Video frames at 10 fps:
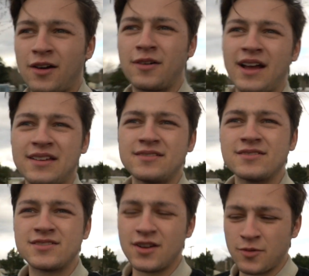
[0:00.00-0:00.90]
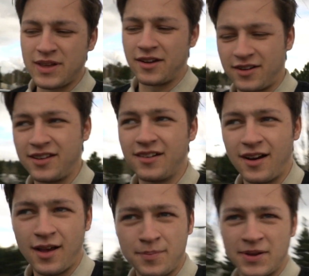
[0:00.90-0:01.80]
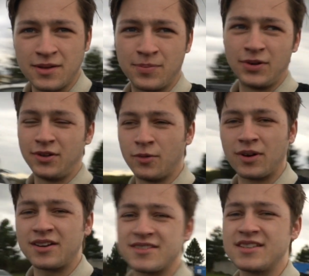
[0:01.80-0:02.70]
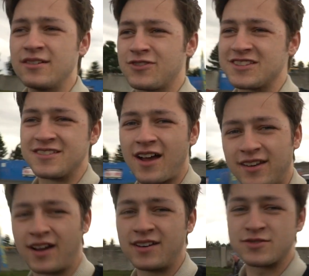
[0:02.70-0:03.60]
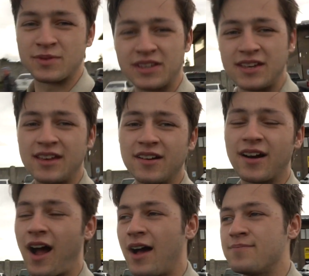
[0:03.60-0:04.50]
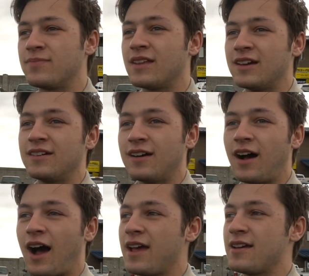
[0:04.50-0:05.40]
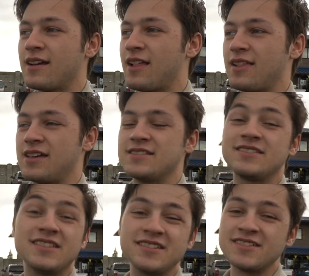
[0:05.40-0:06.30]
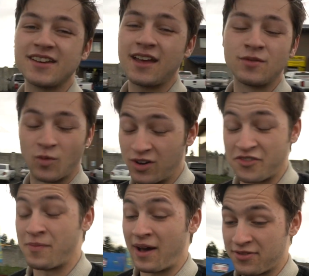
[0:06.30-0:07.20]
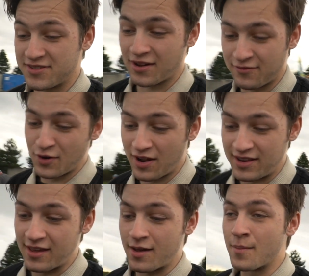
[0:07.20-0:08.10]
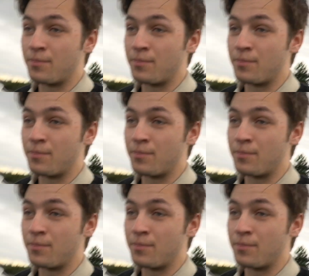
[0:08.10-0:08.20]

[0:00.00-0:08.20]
All right, so we are here at Pick and Pull. We're gonna see if this 9.9 is really here. I'm, I, this this is again word of mouth, so I have no idea.